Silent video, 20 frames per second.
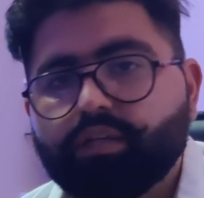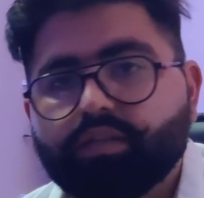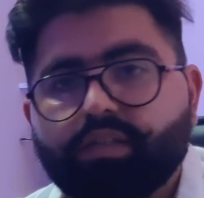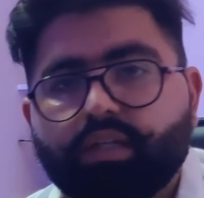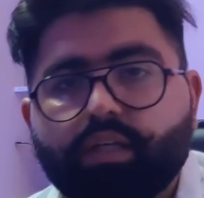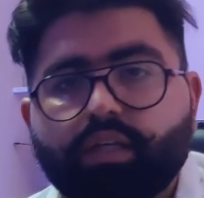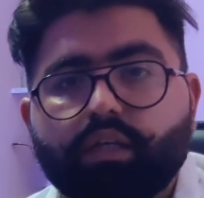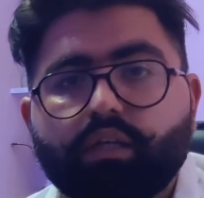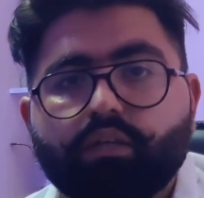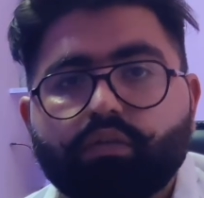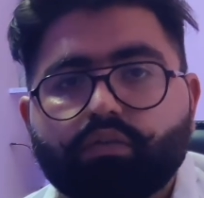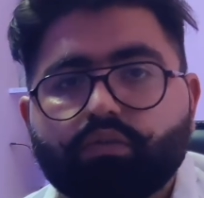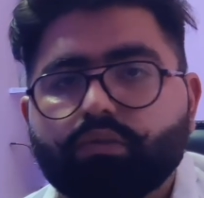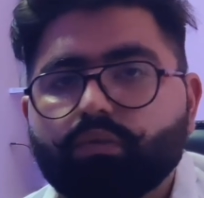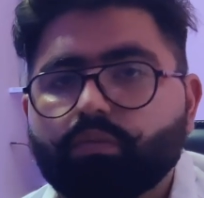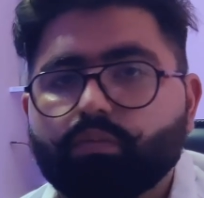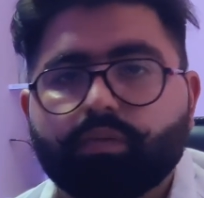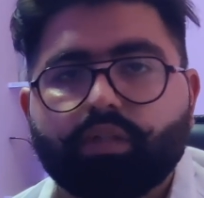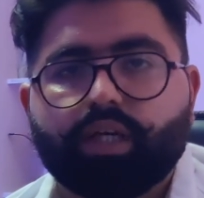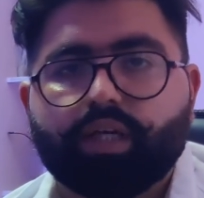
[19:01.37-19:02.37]
high.
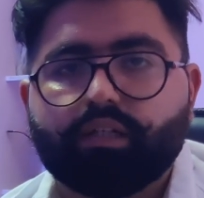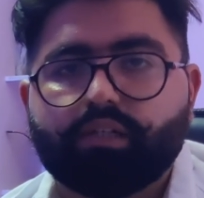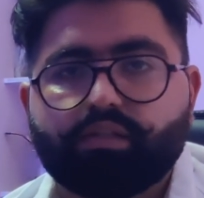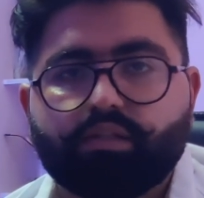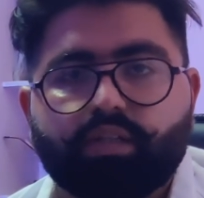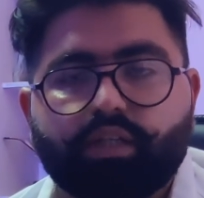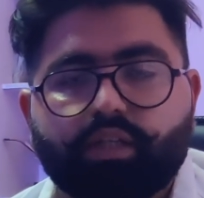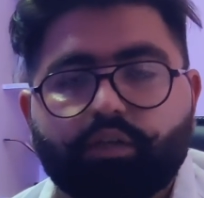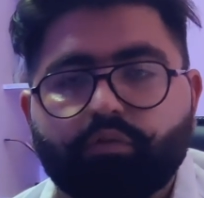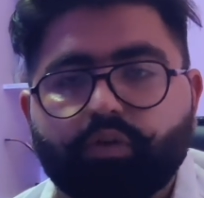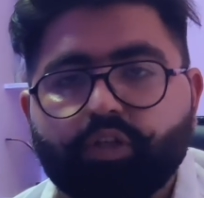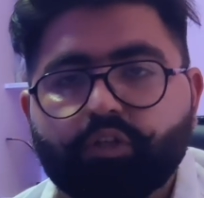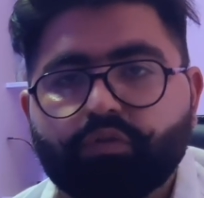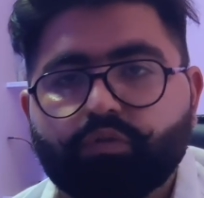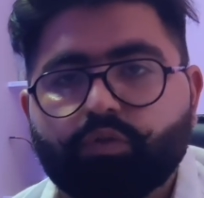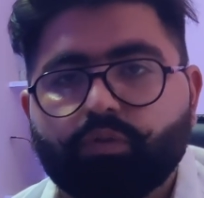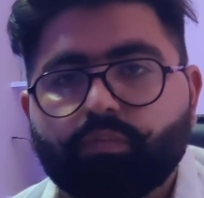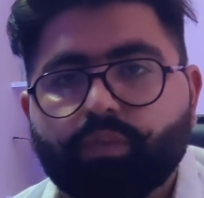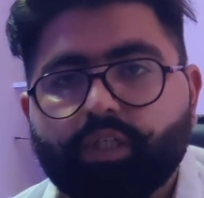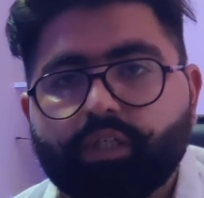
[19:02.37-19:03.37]
So that's the advice
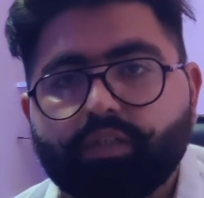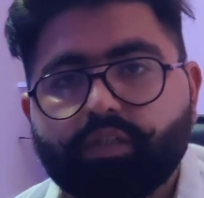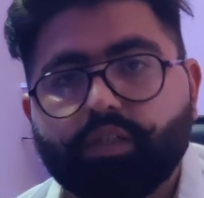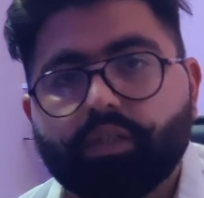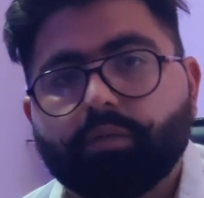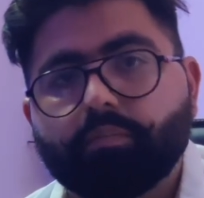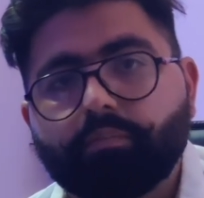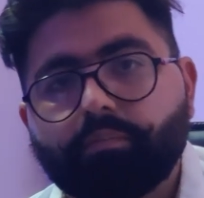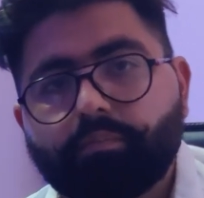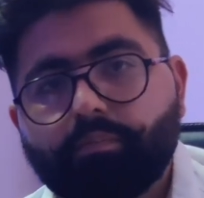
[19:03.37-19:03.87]
from my side.